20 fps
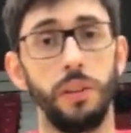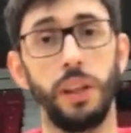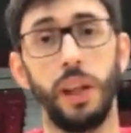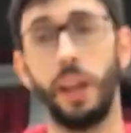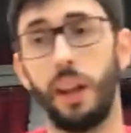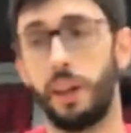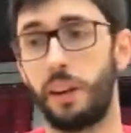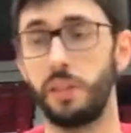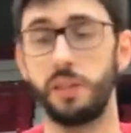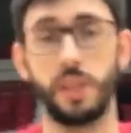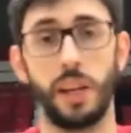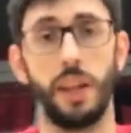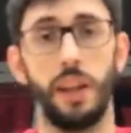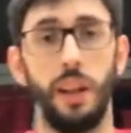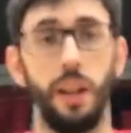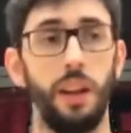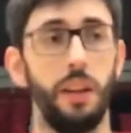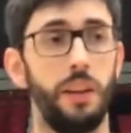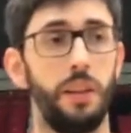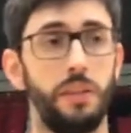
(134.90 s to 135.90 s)
Yeah, like I said,
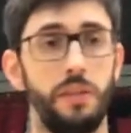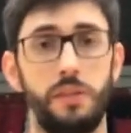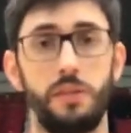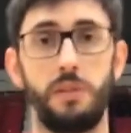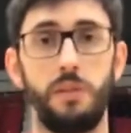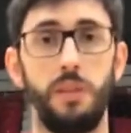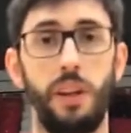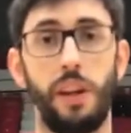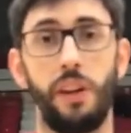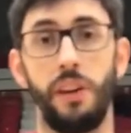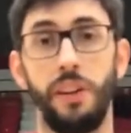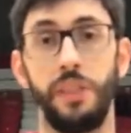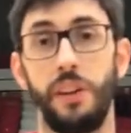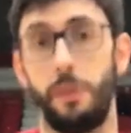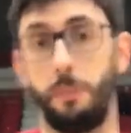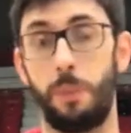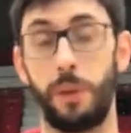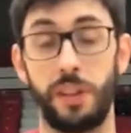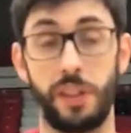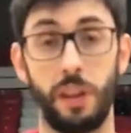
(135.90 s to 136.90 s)
they're in their
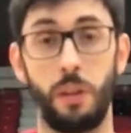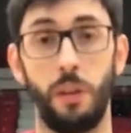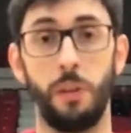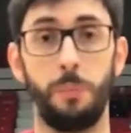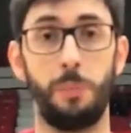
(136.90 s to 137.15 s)
particular